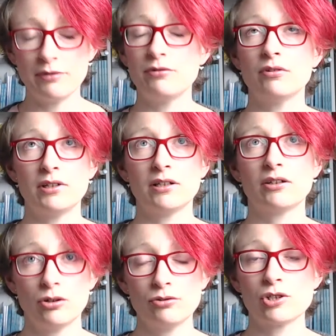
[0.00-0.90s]
not in a
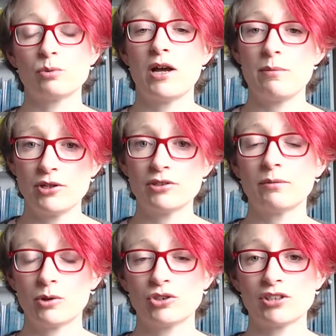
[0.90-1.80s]
conscious way, but you're
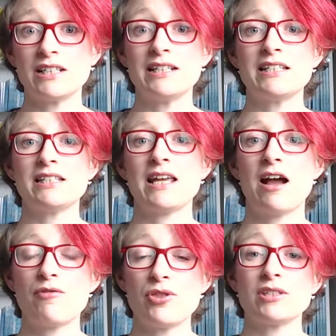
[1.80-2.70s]
subconsciously listening out
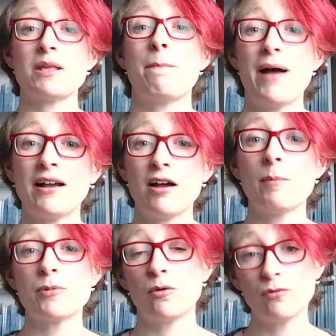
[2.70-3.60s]
for things that back up
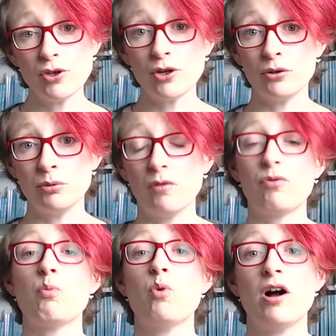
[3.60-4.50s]
your view of the
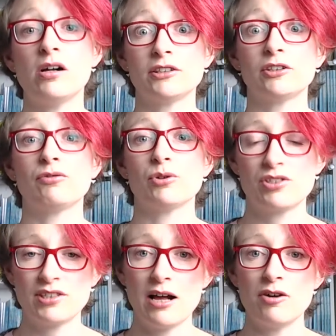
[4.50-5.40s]
world and of
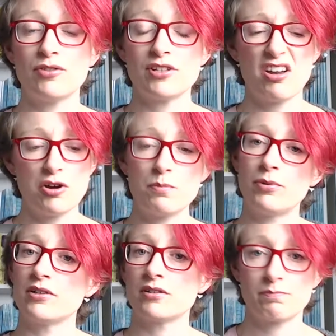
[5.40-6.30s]
yourself, this
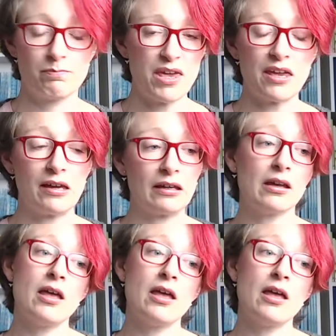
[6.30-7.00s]
hopeless being.